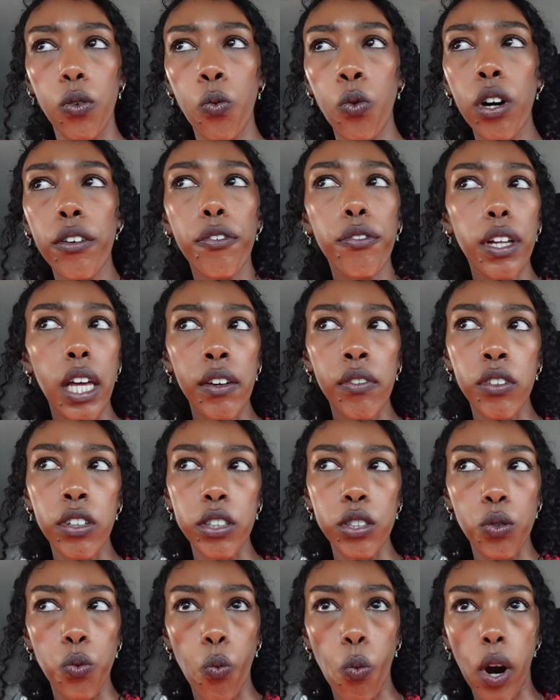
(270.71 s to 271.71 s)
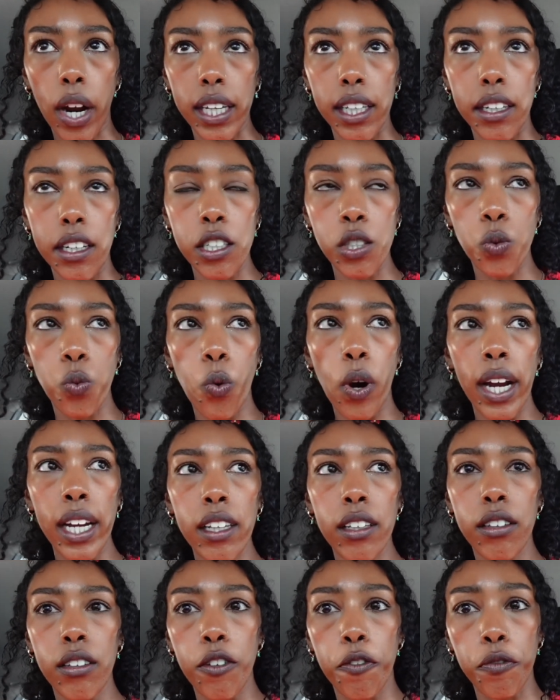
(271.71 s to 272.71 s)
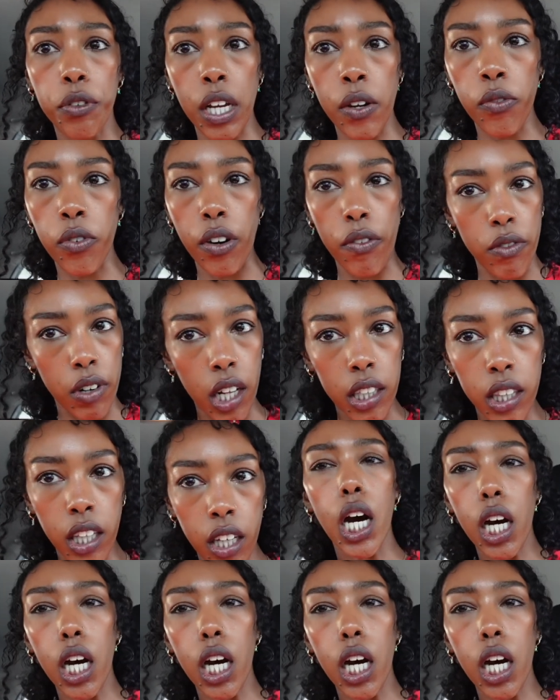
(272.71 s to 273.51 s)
What flavor is white? Is white the flavor of nothing?